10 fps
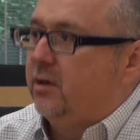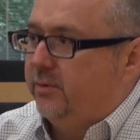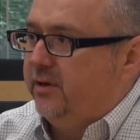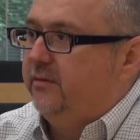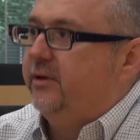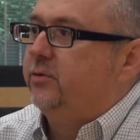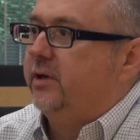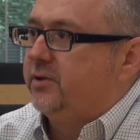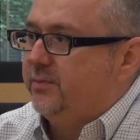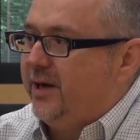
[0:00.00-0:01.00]
Talk about
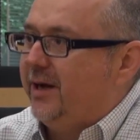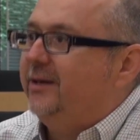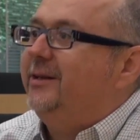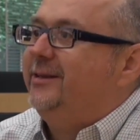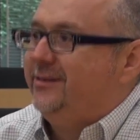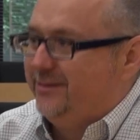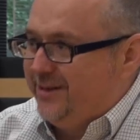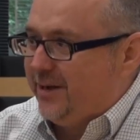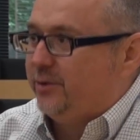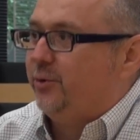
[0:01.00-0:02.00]
individualism, yeah.
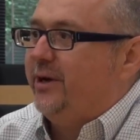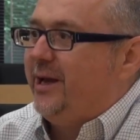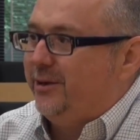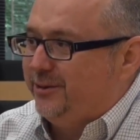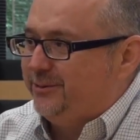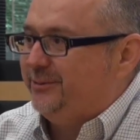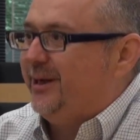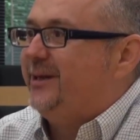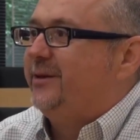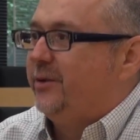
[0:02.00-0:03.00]
The tornado,
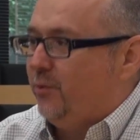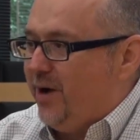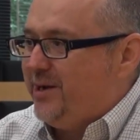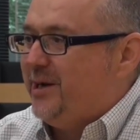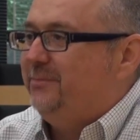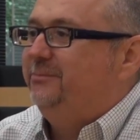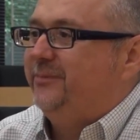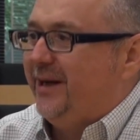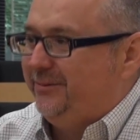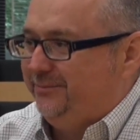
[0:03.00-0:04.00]
right? The wind-up. Yeah.